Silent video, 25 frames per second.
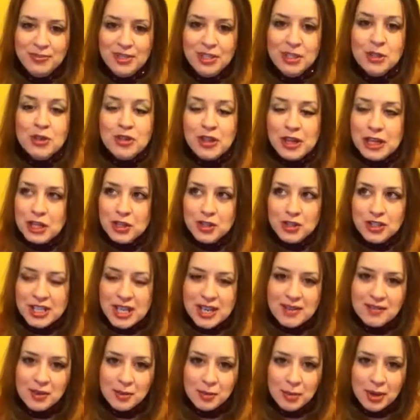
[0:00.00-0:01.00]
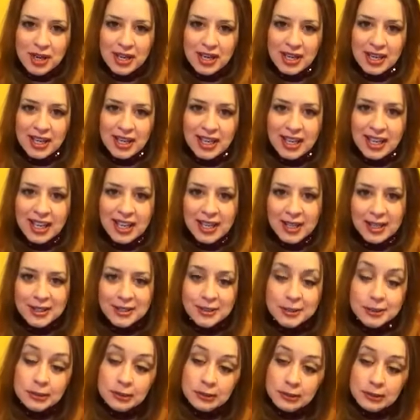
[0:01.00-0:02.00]
you think you're saving money,
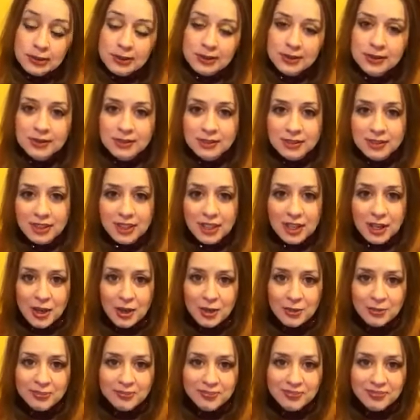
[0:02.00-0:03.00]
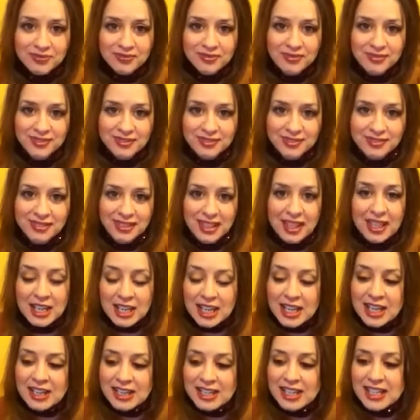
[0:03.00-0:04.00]
and you know, and
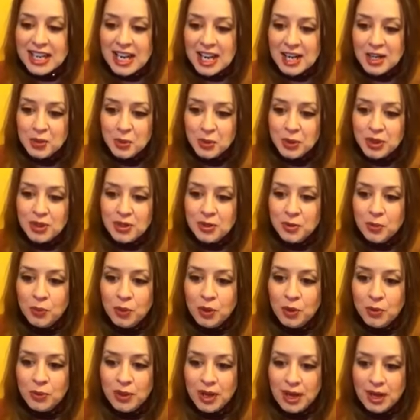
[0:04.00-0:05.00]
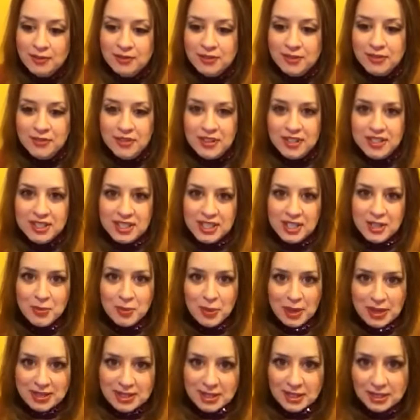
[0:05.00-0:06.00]
in the end, when we have to fix it, you
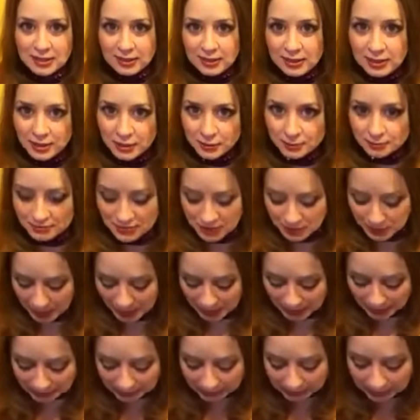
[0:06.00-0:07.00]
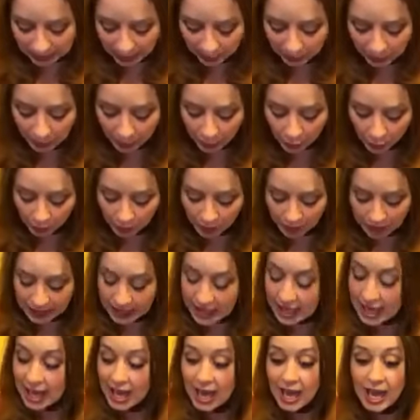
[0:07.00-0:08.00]
basically are spending a little bit more money.
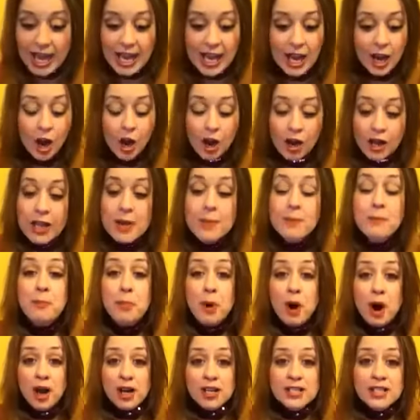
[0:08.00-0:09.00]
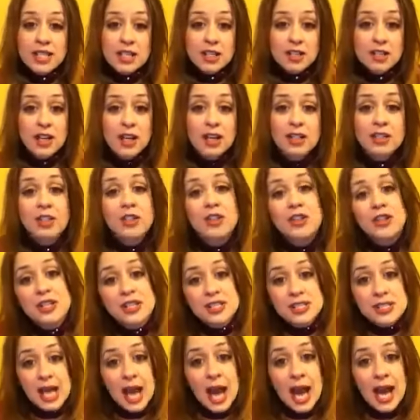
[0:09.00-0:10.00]
In box hair color,
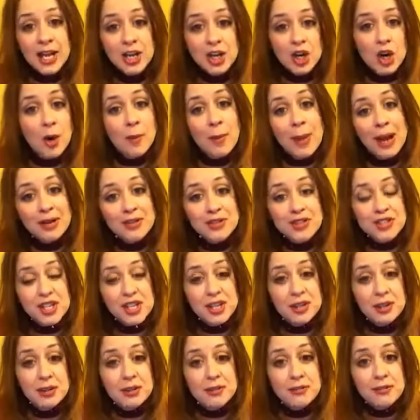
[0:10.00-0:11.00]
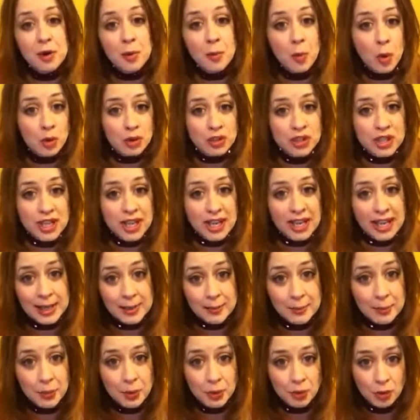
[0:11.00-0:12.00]
there's higher amounts of ammonia
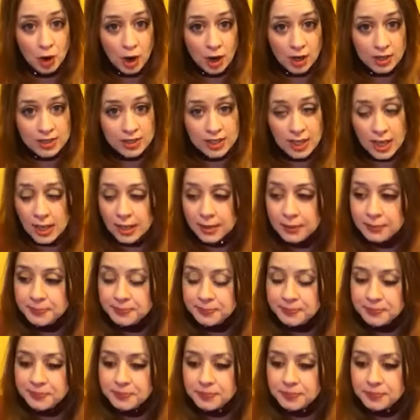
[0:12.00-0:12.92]
and peroxide.